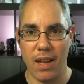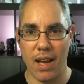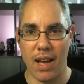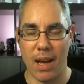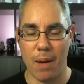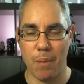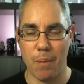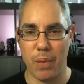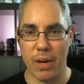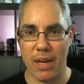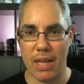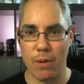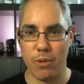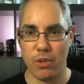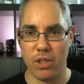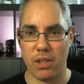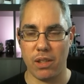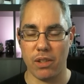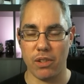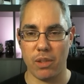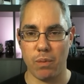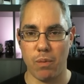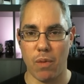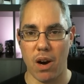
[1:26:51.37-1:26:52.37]
Uh, but he was
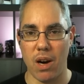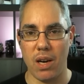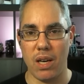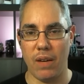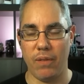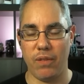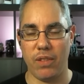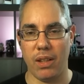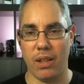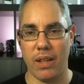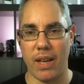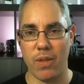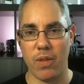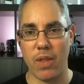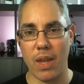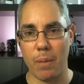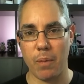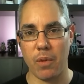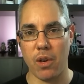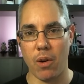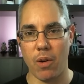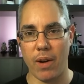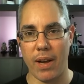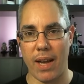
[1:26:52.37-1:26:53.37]
still smart enough to let
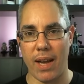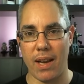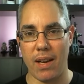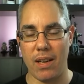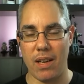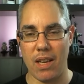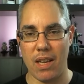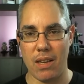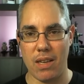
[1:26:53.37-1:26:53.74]
them go ahead.